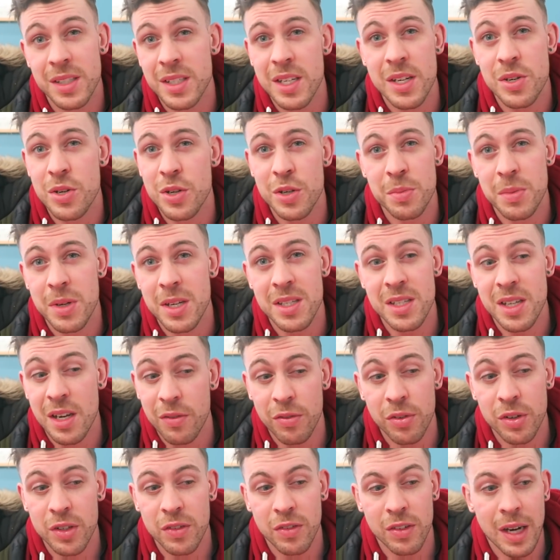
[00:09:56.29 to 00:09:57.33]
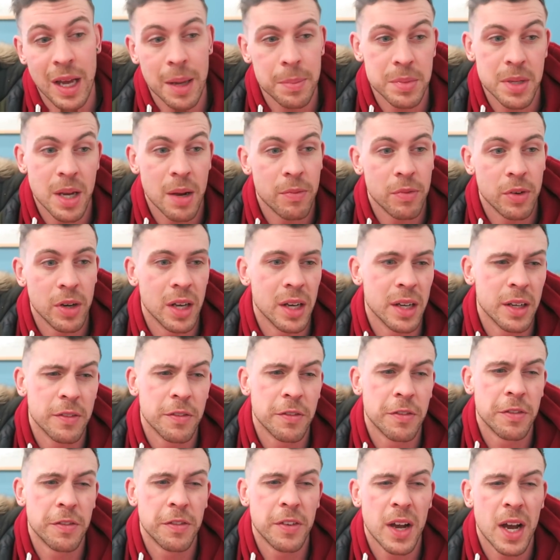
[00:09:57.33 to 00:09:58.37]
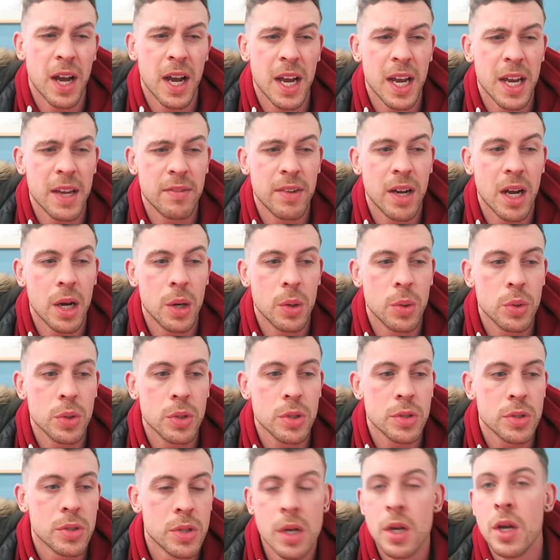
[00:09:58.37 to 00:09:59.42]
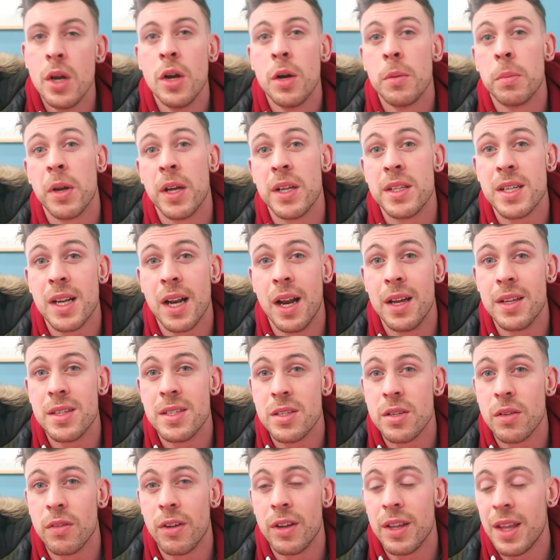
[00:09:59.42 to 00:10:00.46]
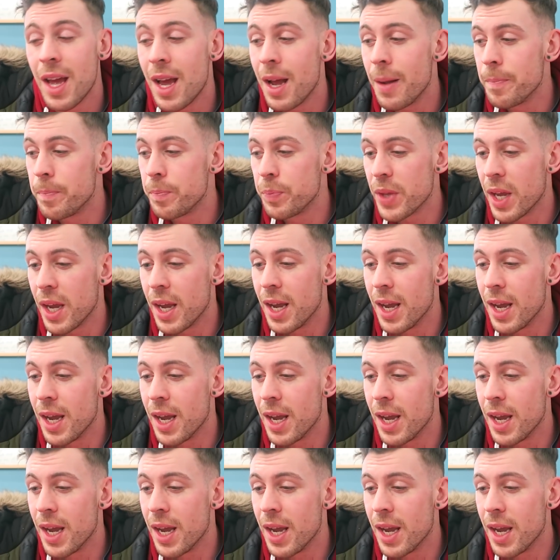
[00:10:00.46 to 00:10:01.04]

It's just me sitting in front of a laptop for like 5 hours, playing to clients and stuff like that.